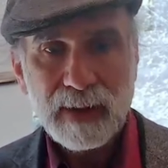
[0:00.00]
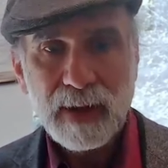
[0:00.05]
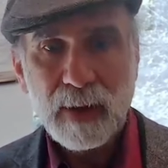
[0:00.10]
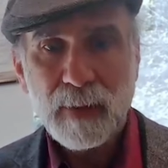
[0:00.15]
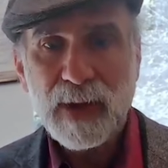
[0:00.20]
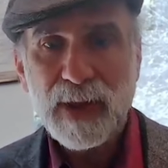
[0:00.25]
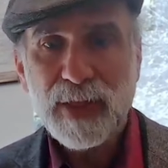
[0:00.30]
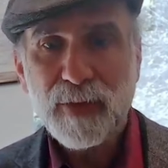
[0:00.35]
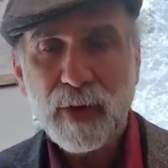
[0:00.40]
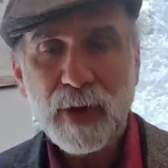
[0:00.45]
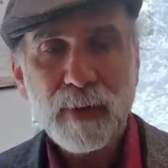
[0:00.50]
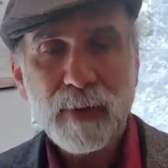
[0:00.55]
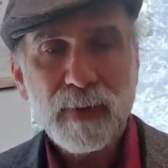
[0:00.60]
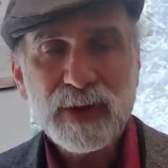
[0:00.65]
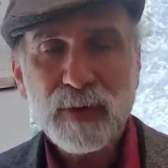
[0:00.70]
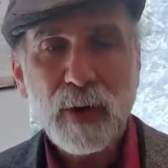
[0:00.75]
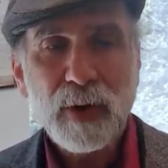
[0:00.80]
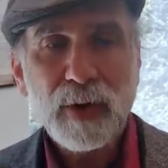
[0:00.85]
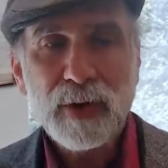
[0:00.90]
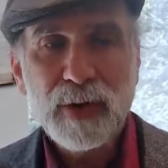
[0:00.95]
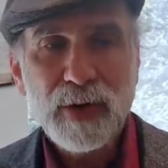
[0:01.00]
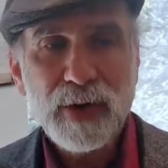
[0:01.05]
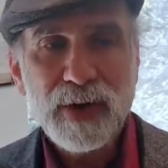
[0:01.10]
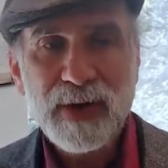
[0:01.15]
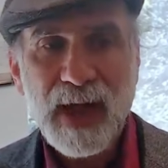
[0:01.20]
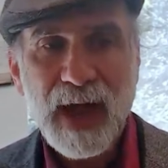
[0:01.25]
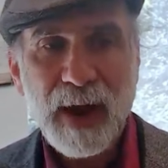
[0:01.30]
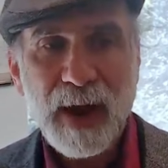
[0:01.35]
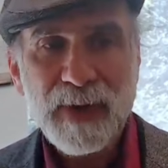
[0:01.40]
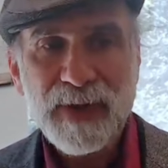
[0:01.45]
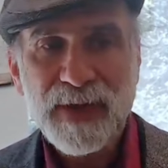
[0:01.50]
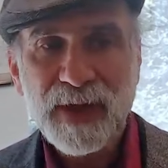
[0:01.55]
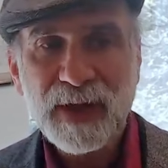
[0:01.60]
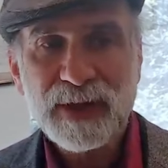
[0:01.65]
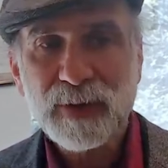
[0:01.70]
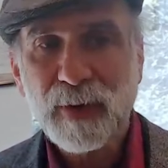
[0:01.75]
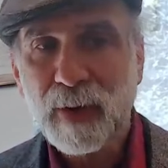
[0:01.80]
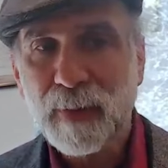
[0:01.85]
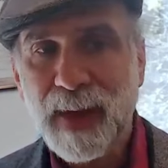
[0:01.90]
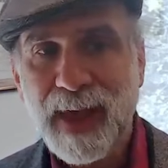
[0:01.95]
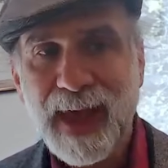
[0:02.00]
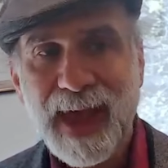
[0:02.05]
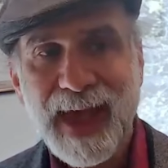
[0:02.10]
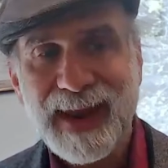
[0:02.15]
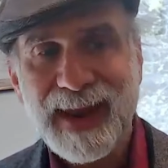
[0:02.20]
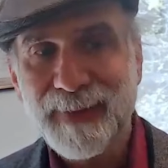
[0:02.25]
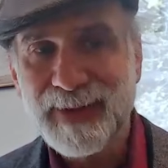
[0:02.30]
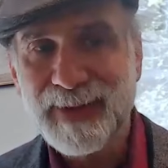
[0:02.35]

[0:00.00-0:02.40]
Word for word: You know, we thought it was all good. Now we think it's all bad.